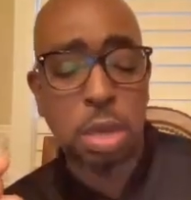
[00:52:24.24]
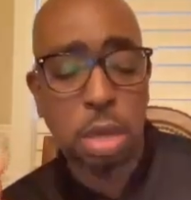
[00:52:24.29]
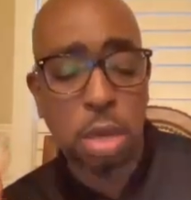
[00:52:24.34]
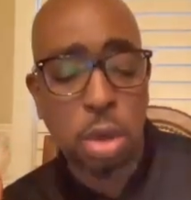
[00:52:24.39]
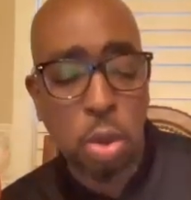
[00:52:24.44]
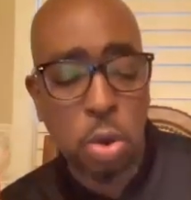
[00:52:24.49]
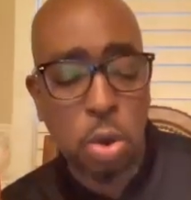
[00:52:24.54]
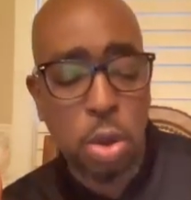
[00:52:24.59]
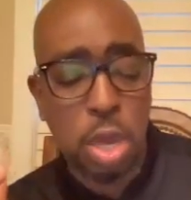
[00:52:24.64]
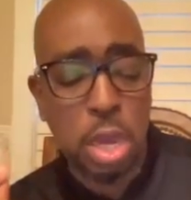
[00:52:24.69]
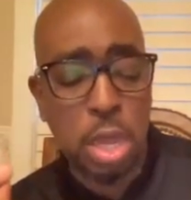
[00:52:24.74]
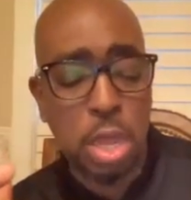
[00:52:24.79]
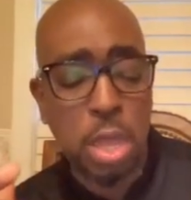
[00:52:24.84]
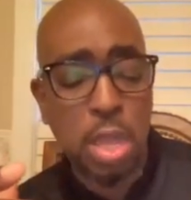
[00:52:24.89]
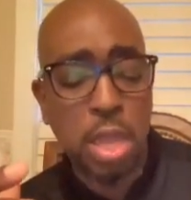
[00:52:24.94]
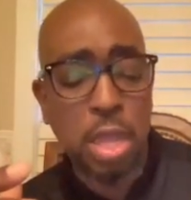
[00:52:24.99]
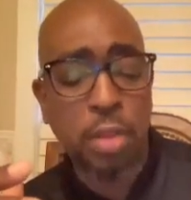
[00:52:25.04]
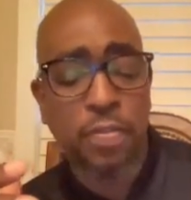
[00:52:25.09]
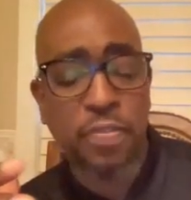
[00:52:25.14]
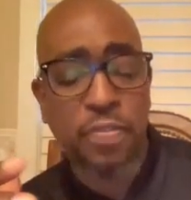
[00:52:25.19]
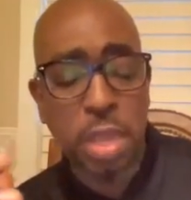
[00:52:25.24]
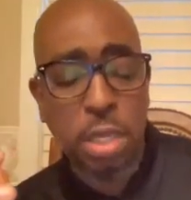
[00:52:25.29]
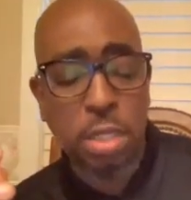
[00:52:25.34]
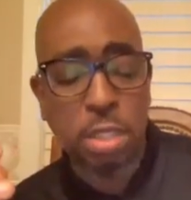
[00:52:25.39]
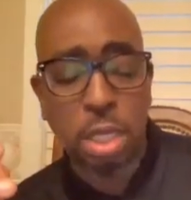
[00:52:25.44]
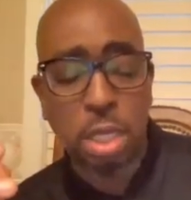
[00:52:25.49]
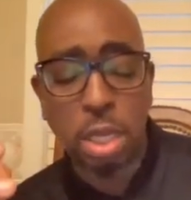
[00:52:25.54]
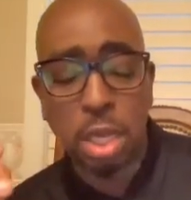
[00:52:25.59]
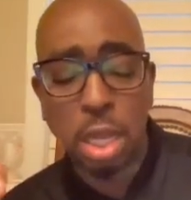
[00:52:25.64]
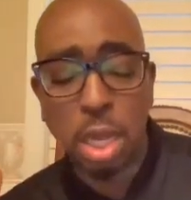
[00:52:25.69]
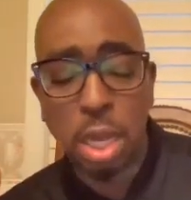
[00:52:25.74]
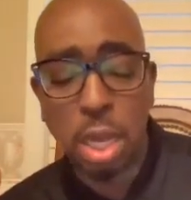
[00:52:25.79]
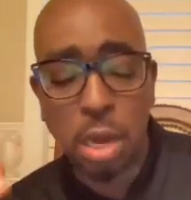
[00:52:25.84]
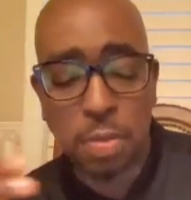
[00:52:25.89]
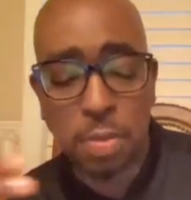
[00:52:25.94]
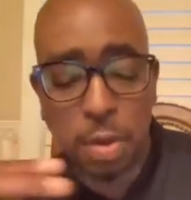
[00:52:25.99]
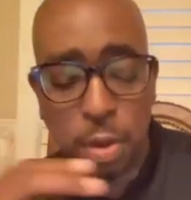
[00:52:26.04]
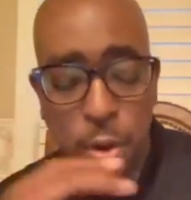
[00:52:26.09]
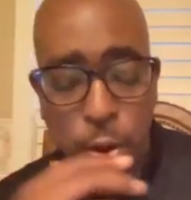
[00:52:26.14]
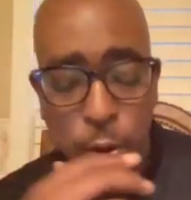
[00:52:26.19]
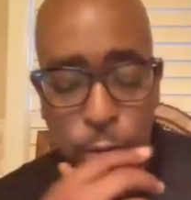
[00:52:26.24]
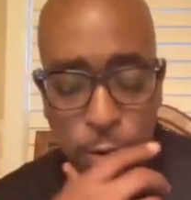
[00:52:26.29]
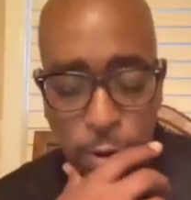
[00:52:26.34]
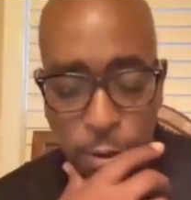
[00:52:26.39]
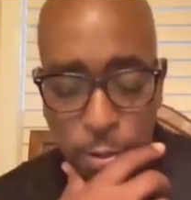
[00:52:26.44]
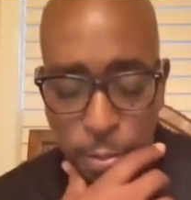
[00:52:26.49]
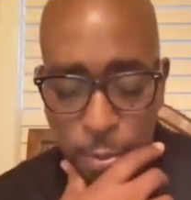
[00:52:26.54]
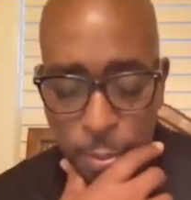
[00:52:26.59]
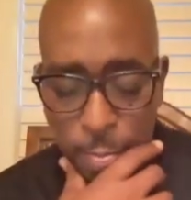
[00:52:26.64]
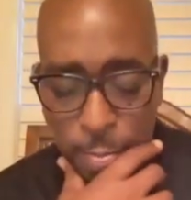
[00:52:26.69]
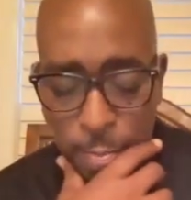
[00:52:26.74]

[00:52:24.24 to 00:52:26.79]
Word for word: the Lord, his vision of the Lord.